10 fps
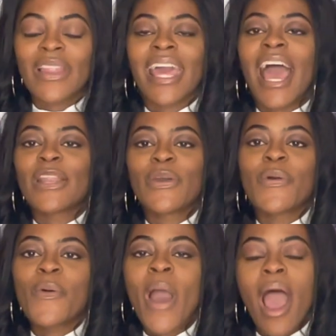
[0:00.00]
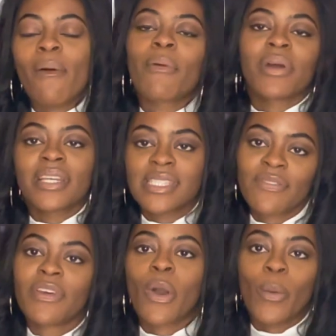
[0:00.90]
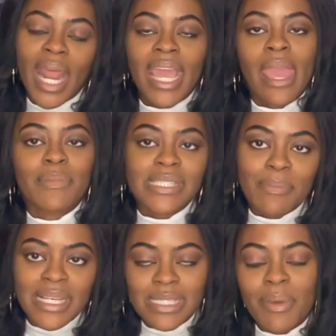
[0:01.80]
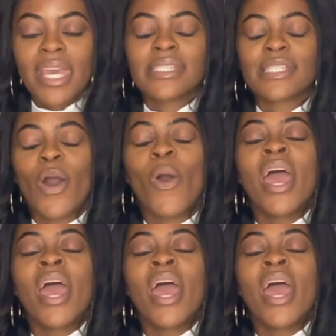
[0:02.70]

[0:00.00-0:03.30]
Like I knew how I wanted to feel when I came into my space. So